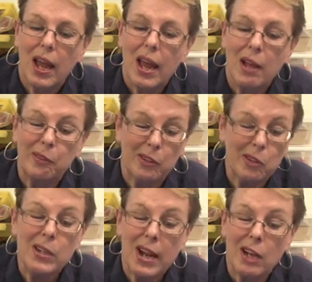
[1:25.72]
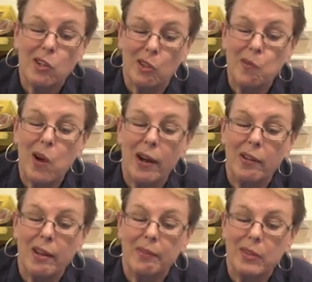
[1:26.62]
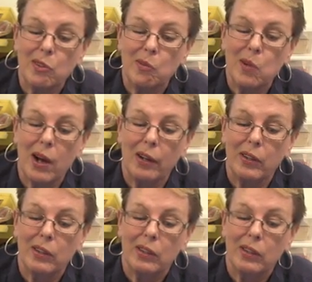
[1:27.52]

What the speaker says: And you can actually wire them. These are wired.